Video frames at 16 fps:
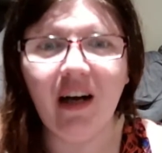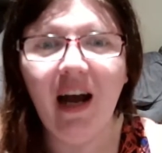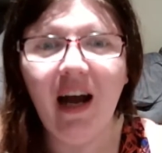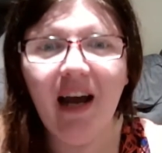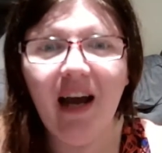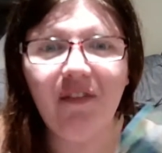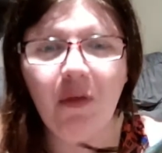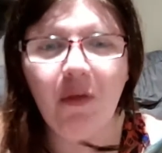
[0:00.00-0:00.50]
I
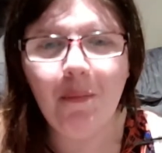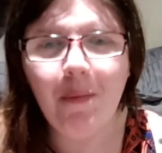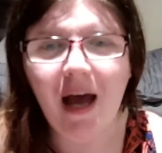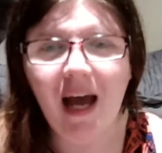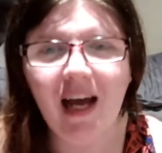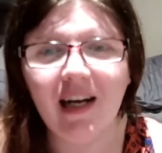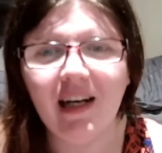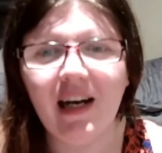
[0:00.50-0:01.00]
have the
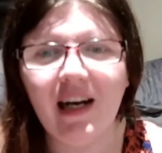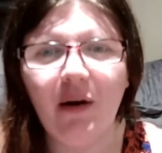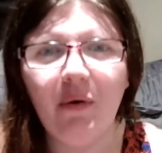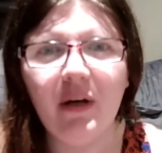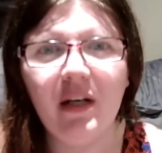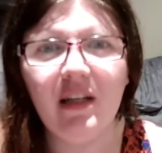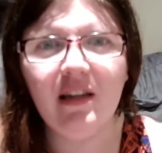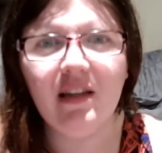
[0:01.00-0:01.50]
bag. Now I
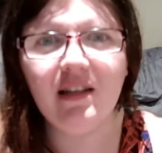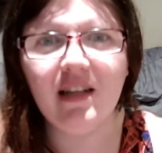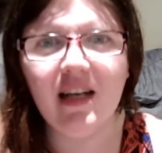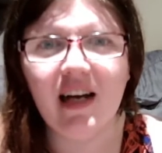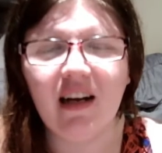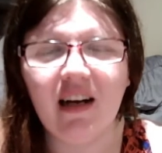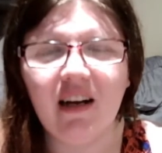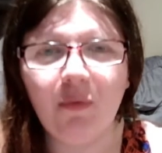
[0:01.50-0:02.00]
need the
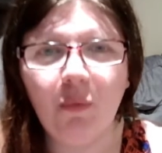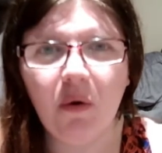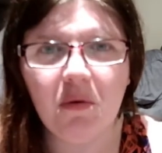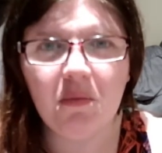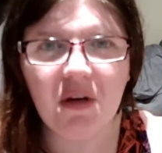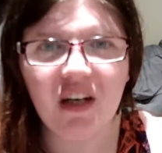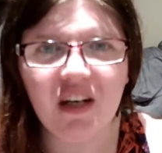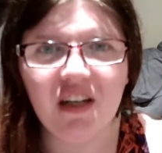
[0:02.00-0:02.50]
deck. What
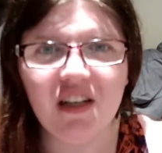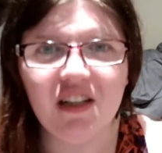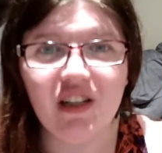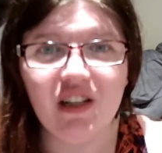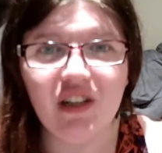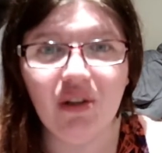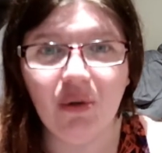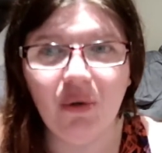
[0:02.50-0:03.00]
am I going to
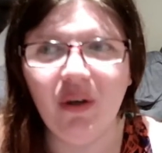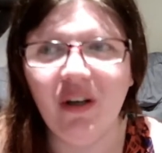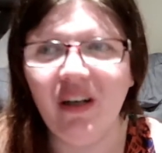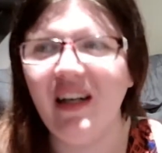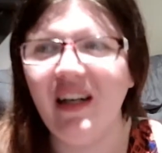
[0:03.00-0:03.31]
do?